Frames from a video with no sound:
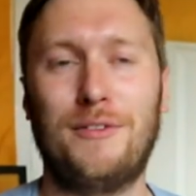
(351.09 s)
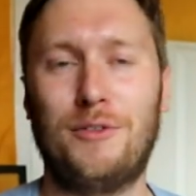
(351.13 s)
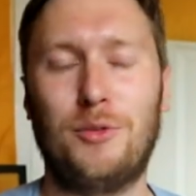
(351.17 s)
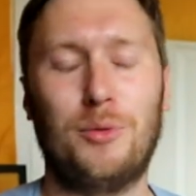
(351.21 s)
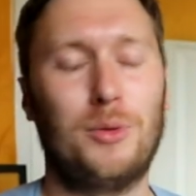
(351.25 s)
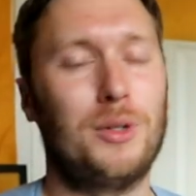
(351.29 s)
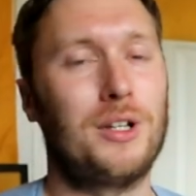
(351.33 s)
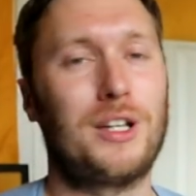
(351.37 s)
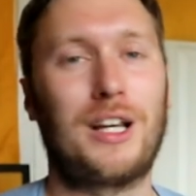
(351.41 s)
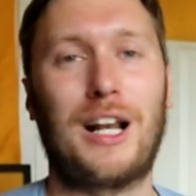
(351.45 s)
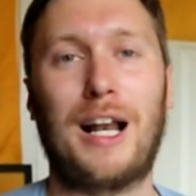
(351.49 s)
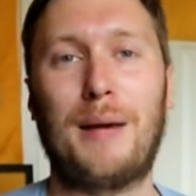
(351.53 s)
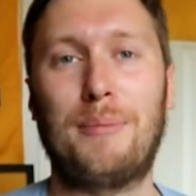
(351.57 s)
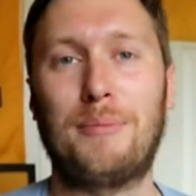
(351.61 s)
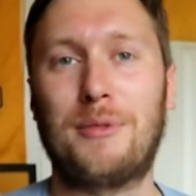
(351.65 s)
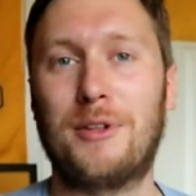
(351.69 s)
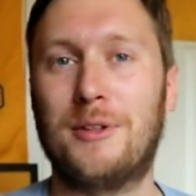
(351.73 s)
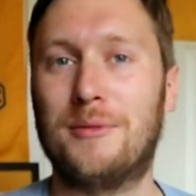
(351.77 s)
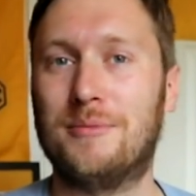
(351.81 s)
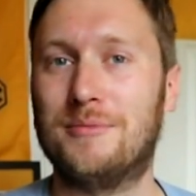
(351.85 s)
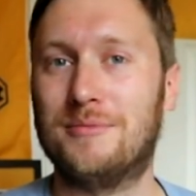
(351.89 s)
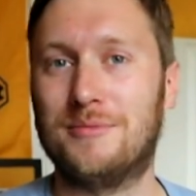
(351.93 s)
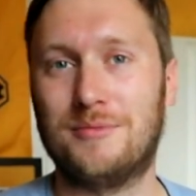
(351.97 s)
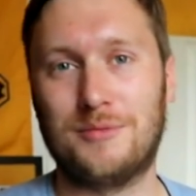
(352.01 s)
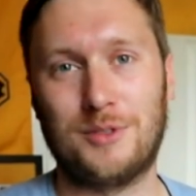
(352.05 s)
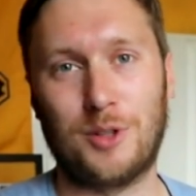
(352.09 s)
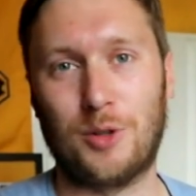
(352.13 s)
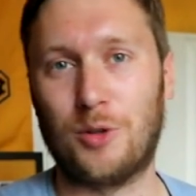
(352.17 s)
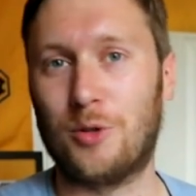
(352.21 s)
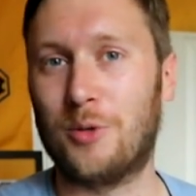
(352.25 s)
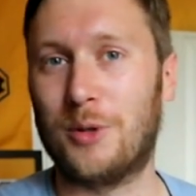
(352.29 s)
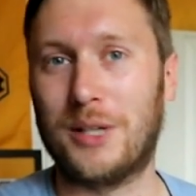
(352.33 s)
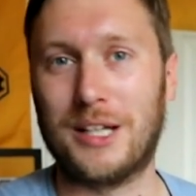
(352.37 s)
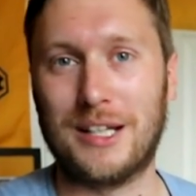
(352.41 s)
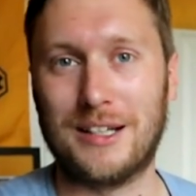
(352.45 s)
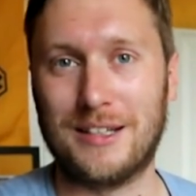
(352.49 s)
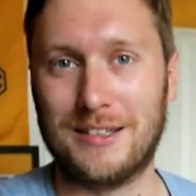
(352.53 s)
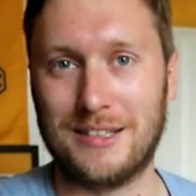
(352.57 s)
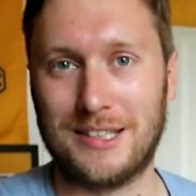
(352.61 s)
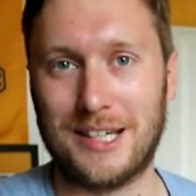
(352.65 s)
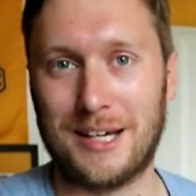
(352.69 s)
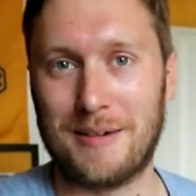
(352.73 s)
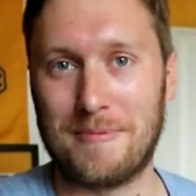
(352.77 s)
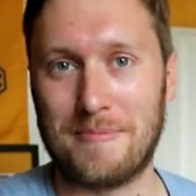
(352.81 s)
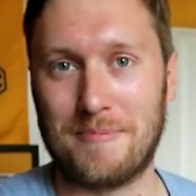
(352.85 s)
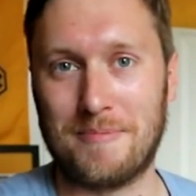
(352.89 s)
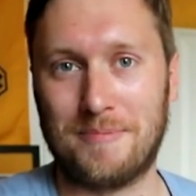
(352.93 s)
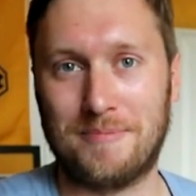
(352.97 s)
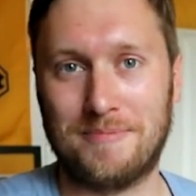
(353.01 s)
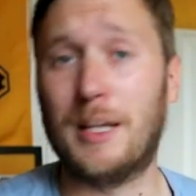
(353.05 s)
If you want to clap them, go to an England
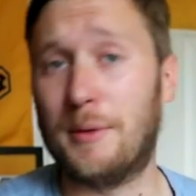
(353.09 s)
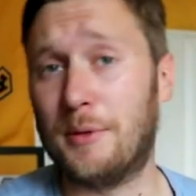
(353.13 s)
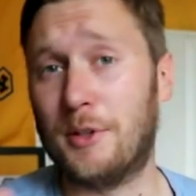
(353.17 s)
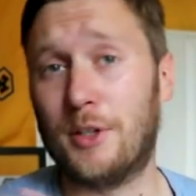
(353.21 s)
game.